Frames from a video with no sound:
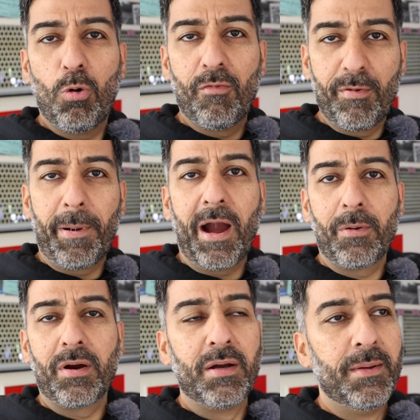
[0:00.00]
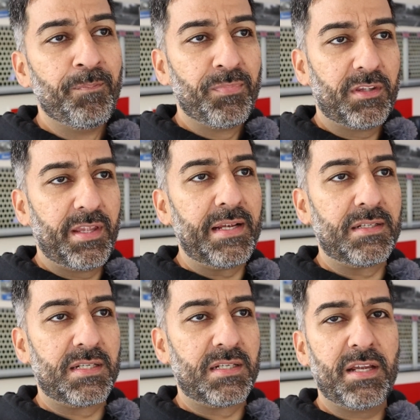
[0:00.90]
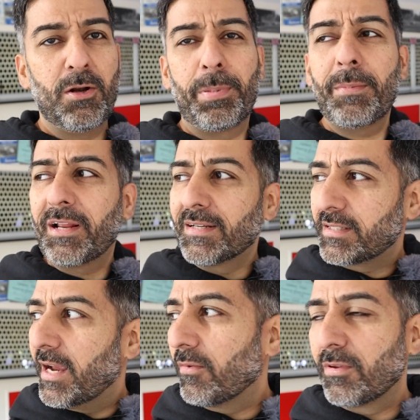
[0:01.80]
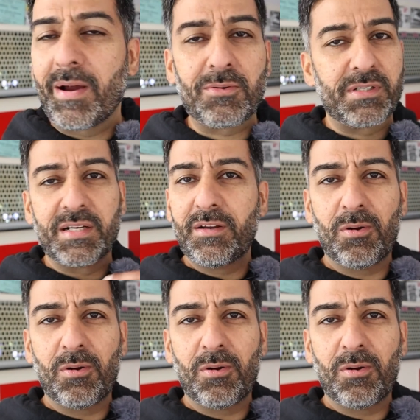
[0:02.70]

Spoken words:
overpower things, and you know, people get scared of the mountain.